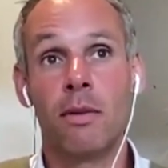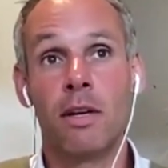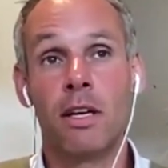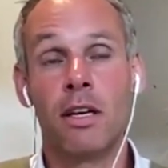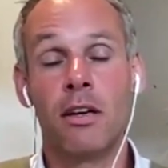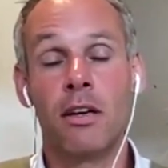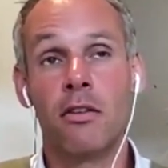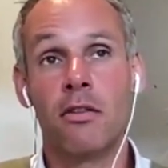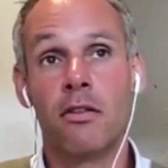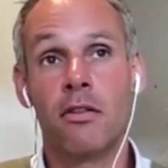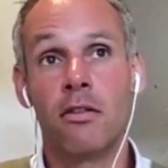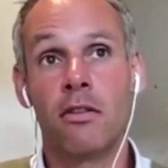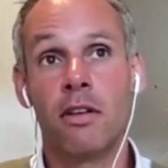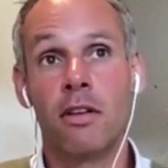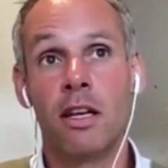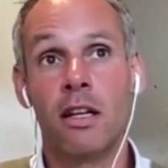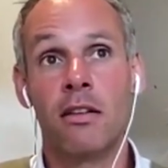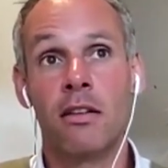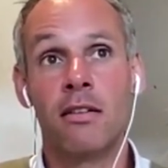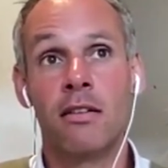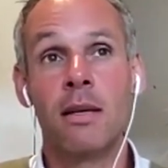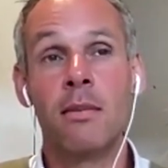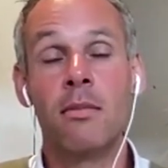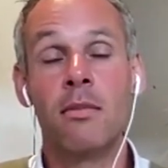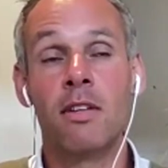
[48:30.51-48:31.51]
Because
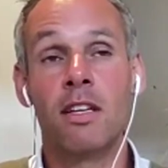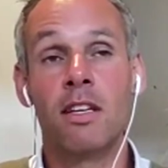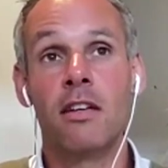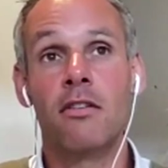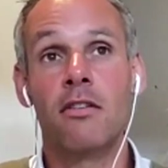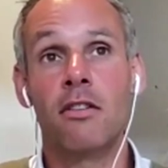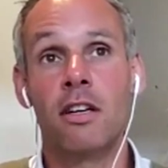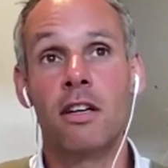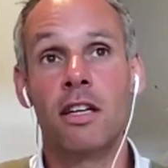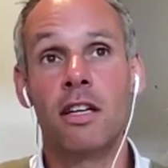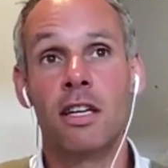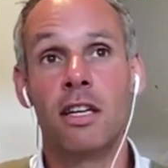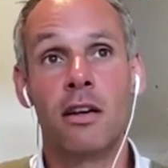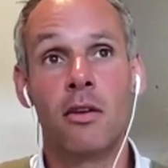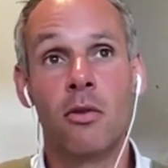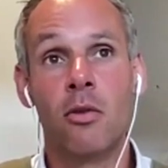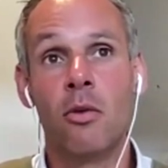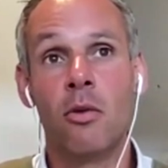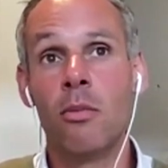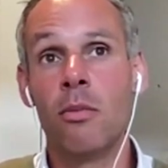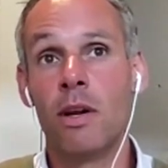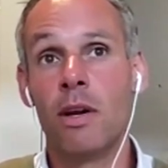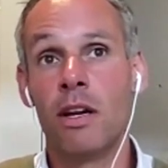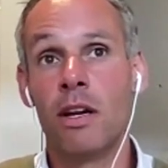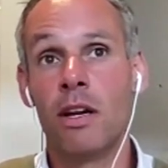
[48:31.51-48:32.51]
it seemed initially that
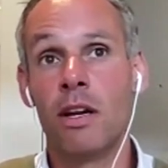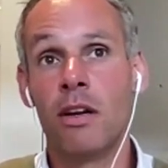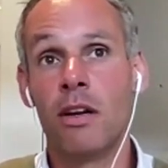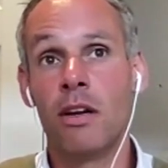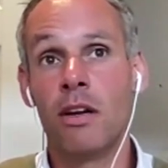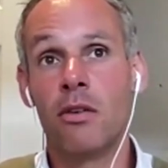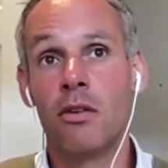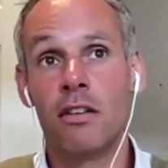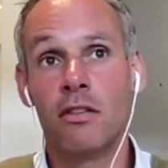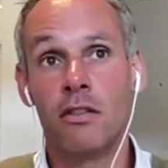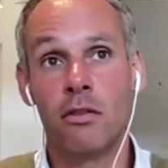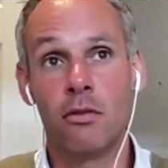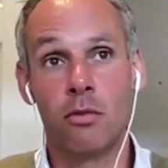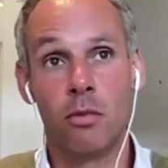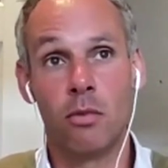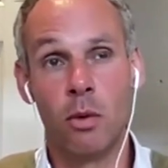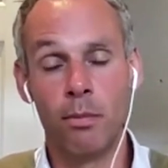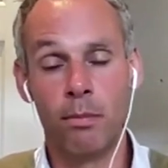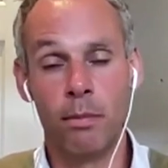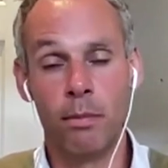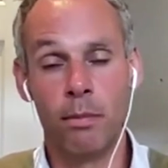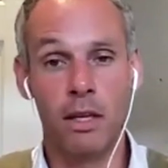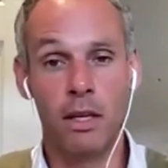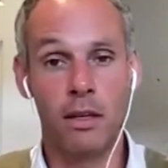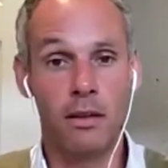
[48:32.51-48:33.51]
all medical devices
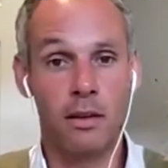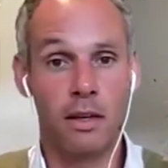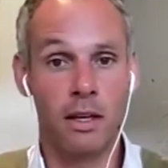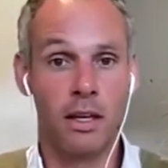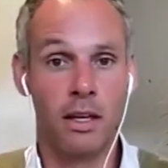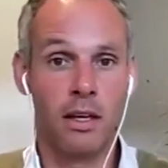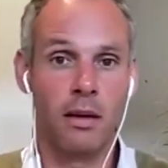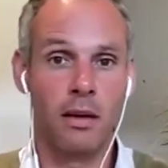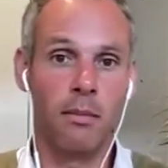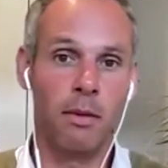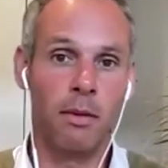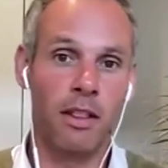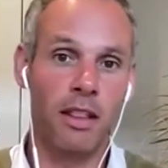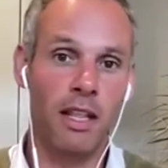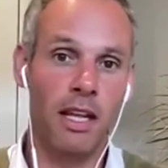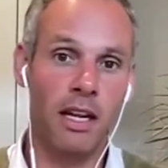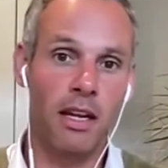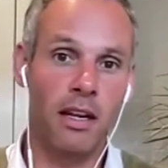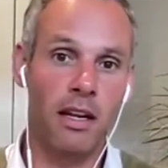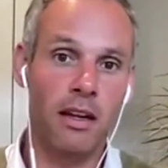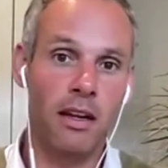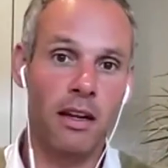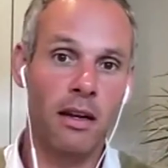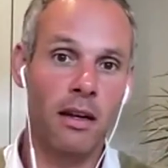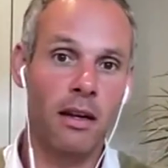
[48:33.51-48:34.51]
would be, but
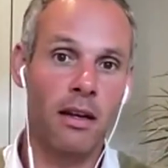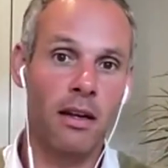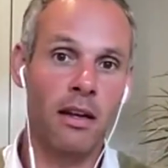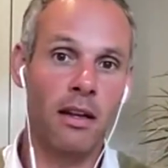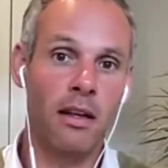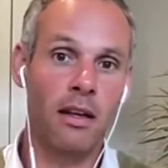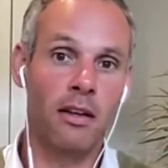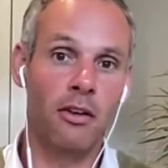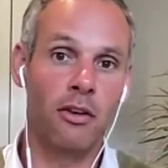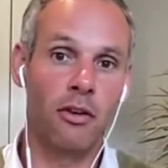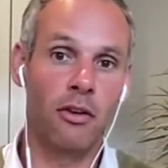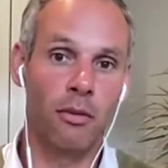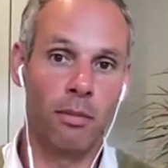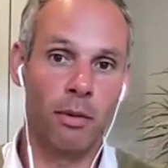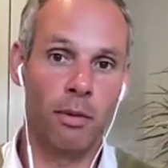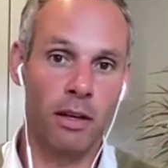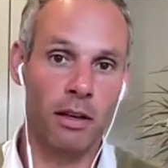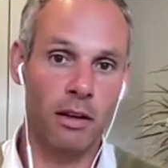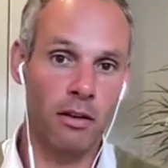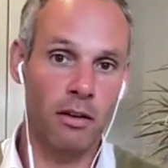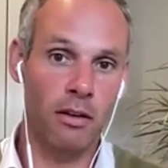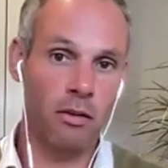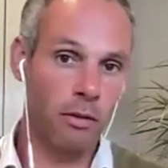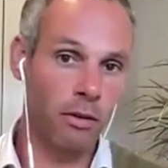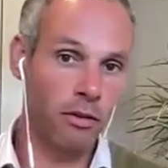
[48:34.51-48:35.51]
then the
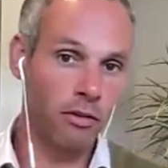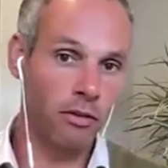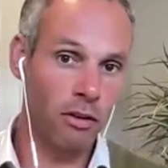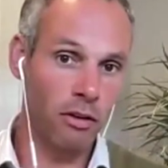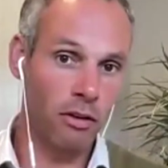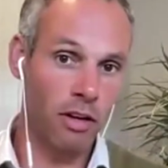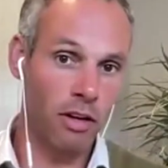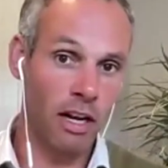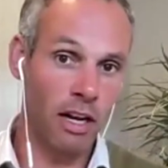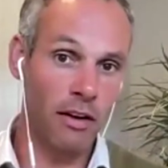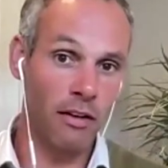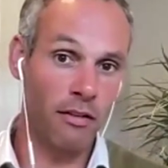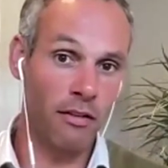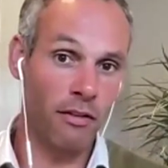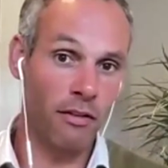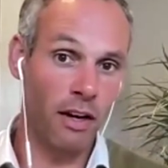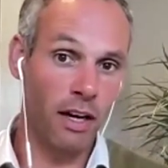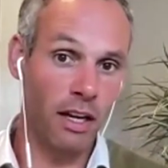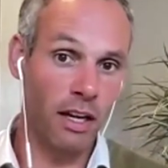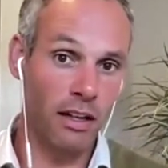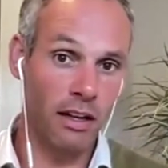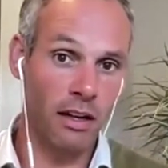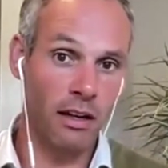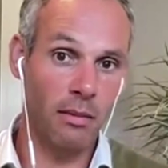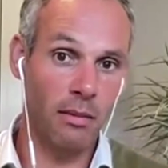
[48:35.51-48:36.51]
European Commission
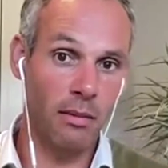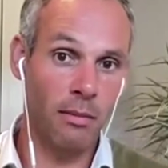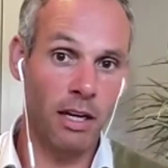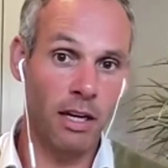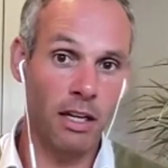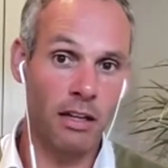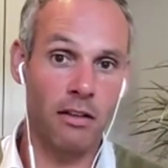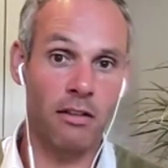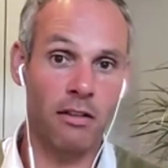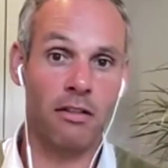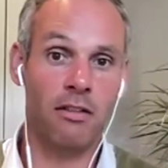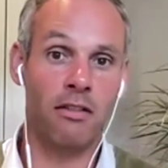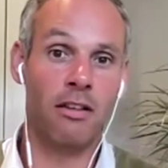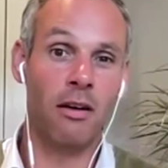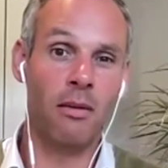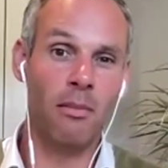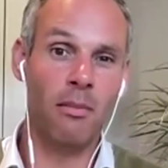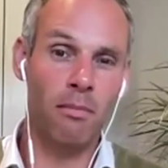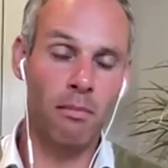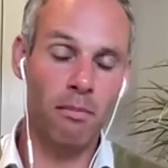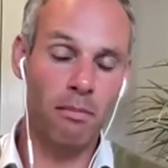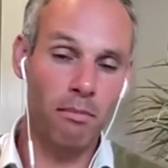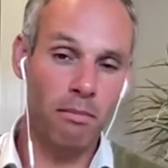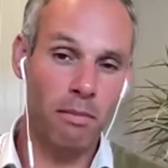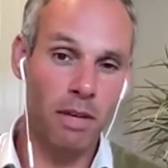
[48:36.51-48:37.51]
clarified that there might
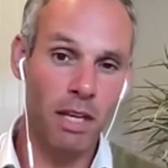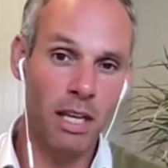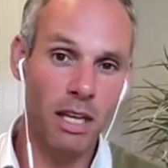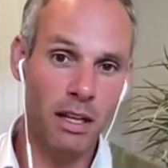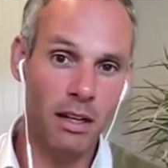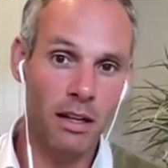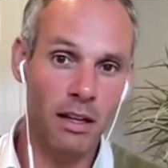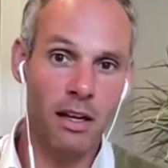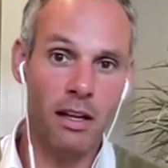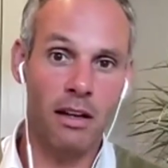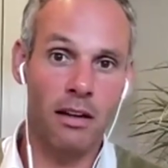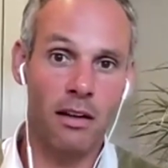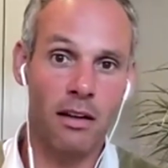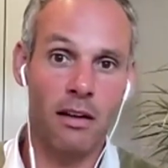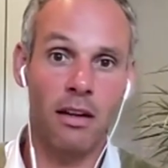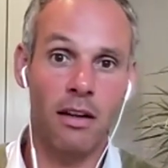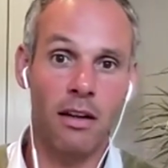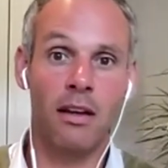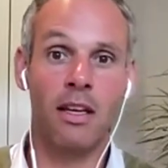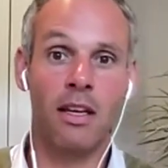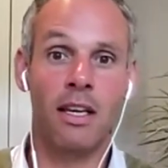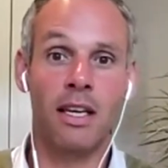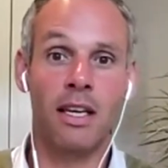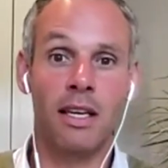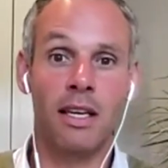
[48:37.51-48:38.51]
some be that
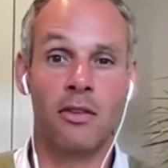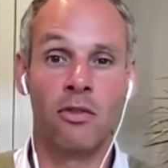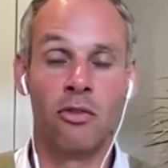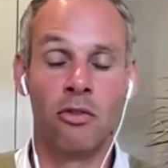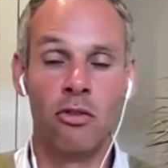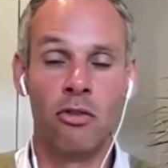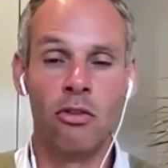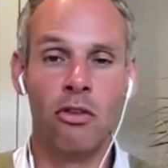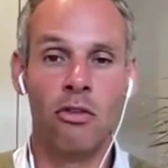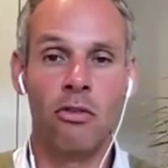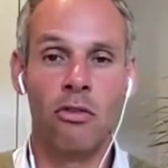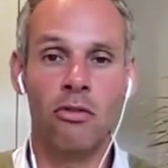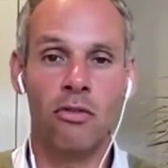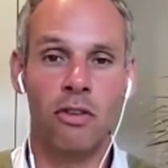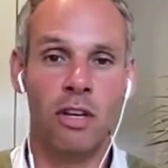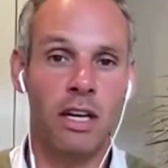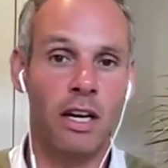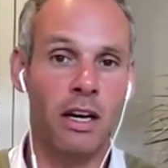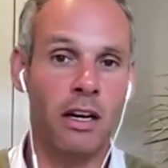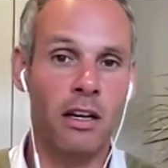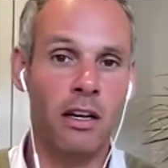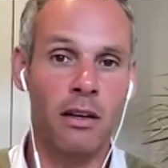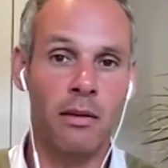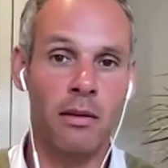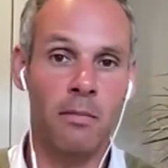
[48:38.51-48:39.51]
do use
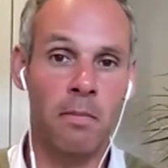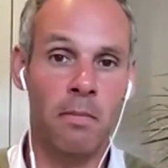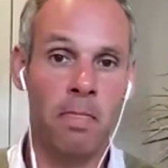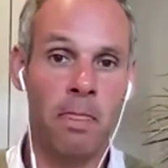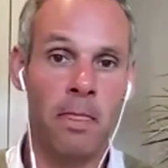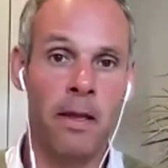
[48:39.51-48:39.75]
AI,